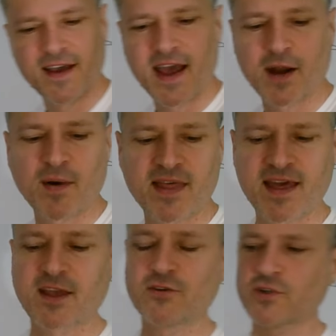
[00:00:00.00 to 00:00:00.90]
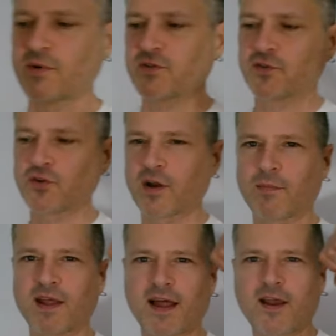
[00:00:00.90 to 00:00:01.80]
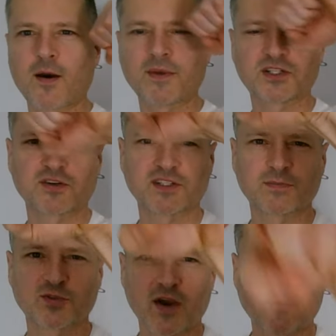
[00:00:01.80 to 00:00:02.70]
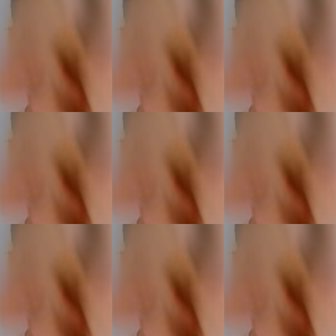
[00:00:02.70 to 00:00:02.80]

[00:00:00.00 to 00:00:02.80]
Anyway, thank you so much for joining me. Like, comment, share, and subscribe.